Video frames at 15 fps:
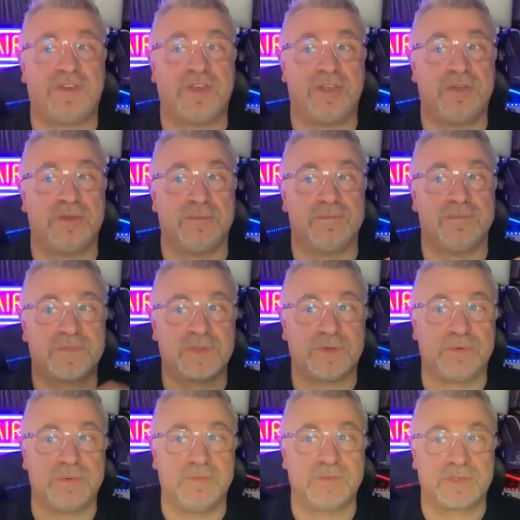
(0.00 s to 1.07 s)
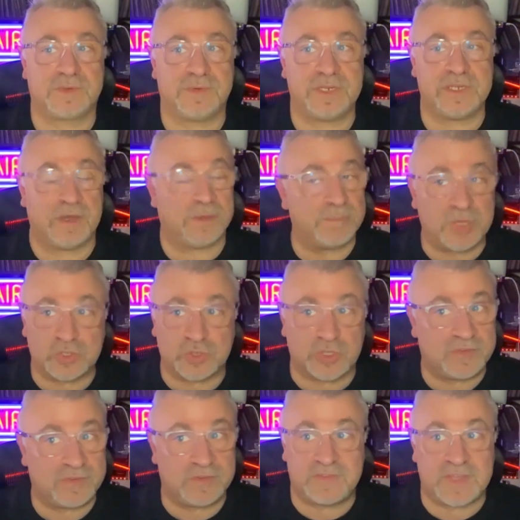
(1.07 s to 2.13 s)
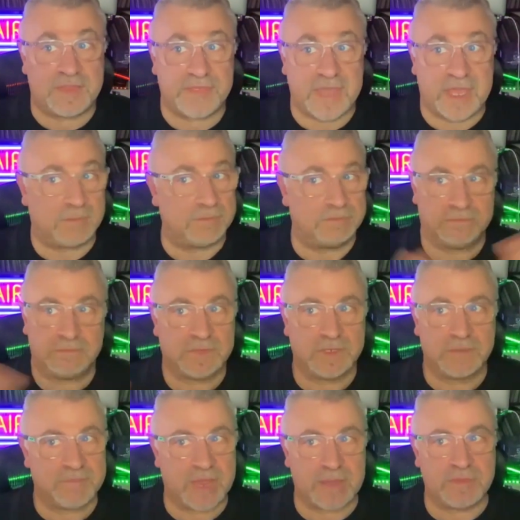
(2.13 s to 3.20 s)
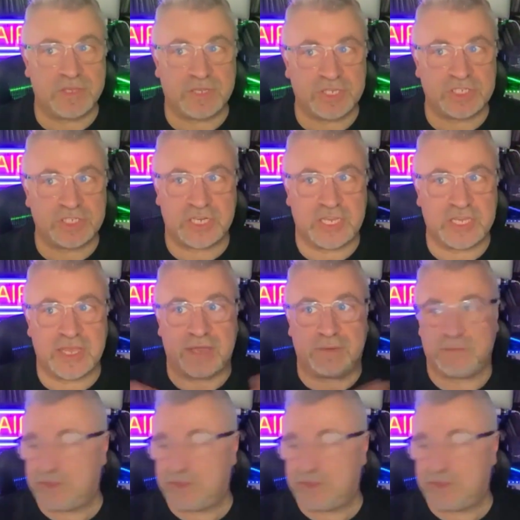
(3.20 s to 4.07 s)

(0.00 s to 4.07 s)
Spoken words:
for you to read. I'm not sure if you've done that. Maybe you can share that